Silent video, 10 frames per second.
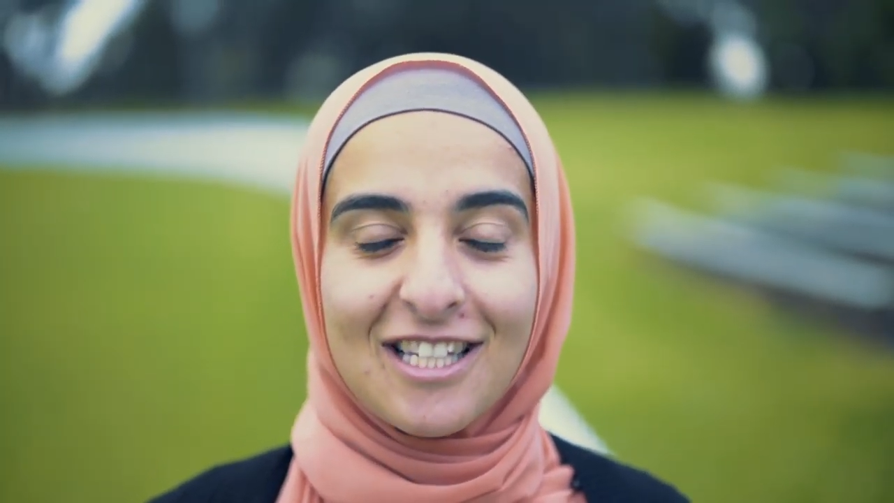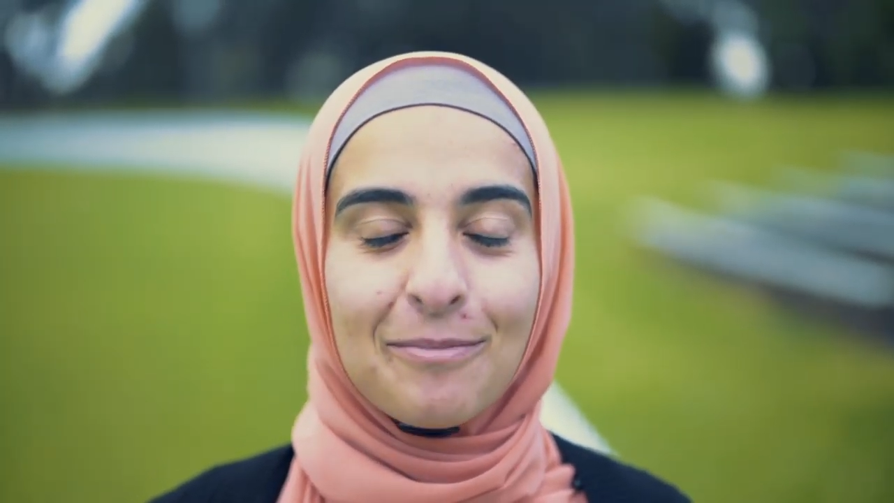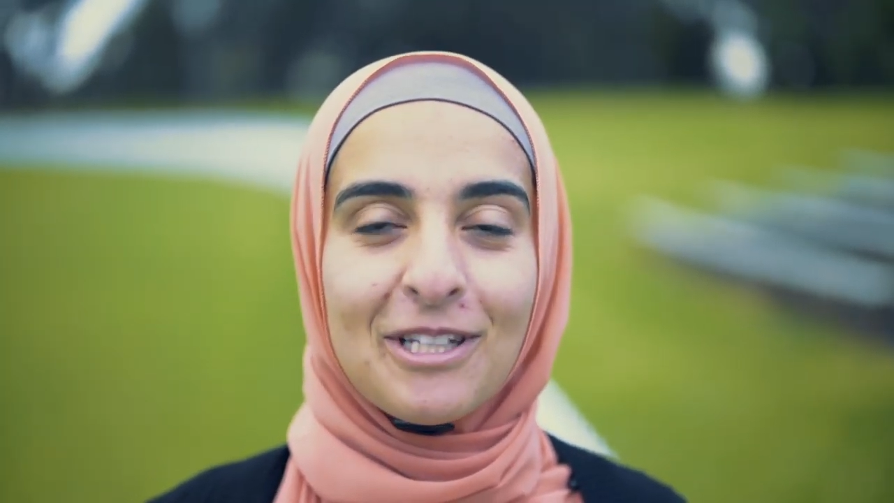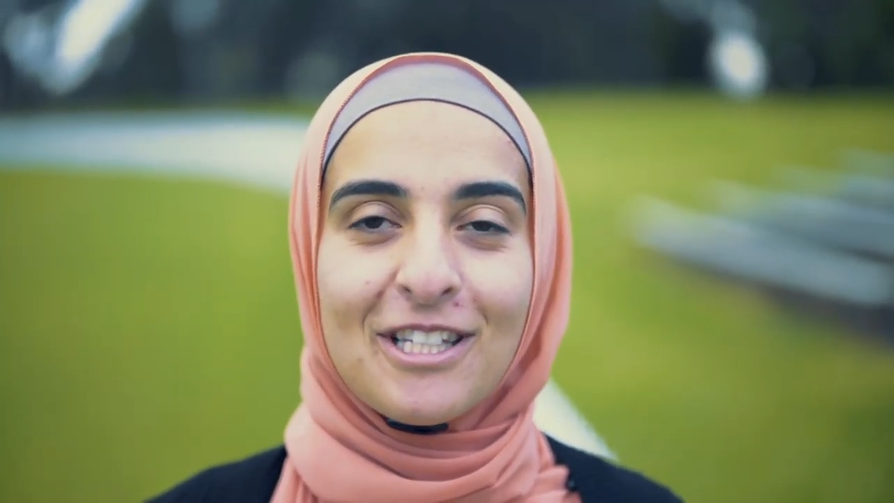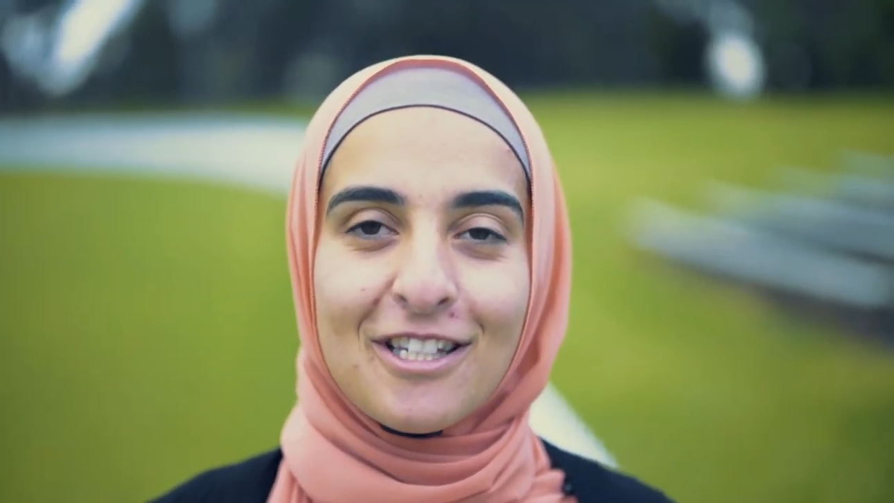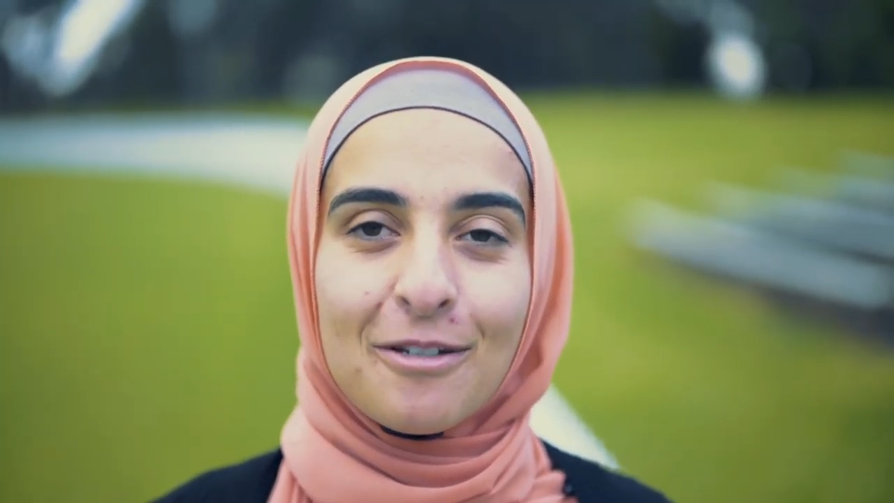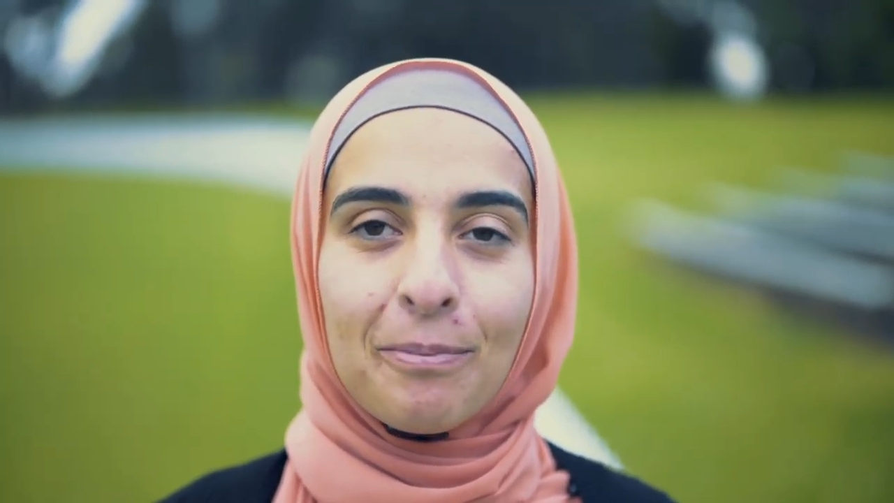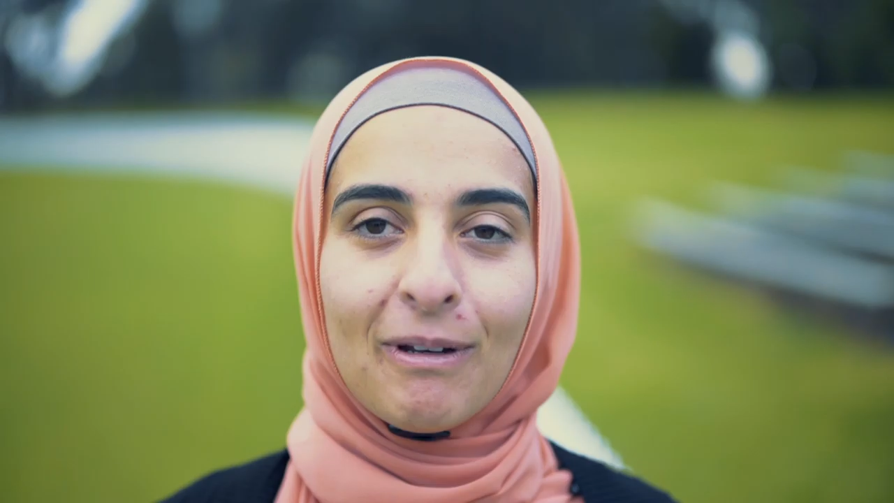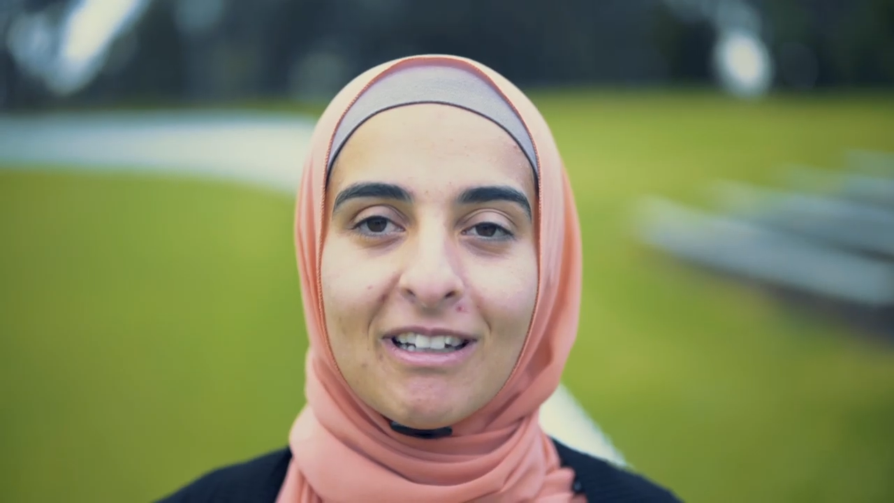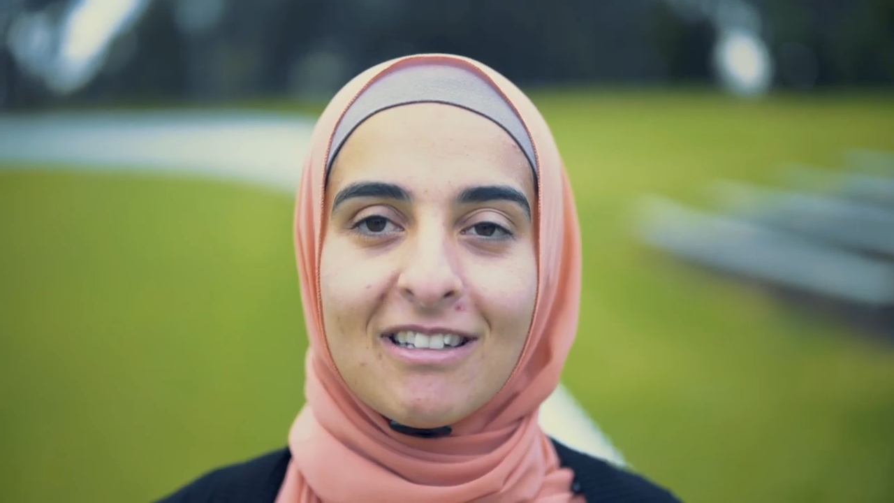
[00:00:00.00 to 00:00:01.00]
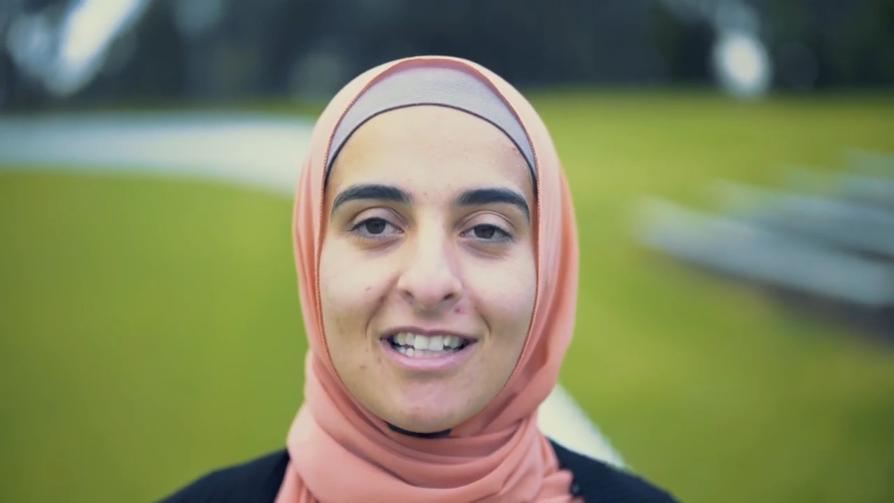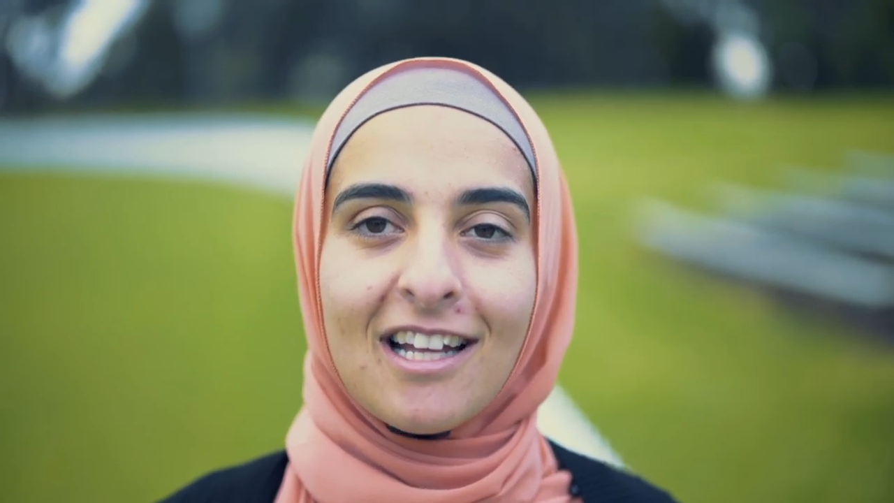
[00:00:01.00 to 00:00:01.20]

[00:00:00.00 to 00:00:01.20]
to be disciplined,